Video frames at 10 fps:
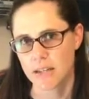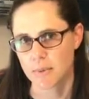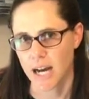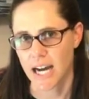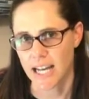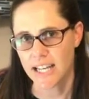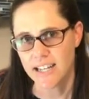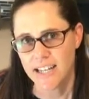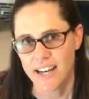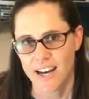high,
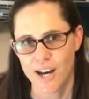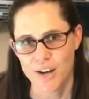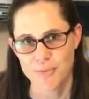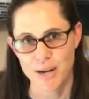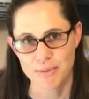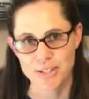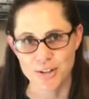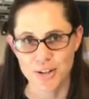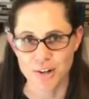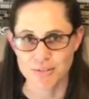and I'm going to
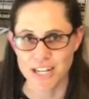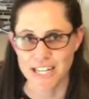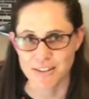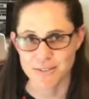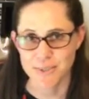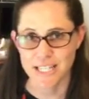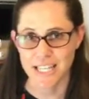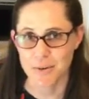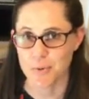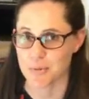turn it on right now so we can
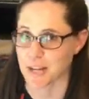get warming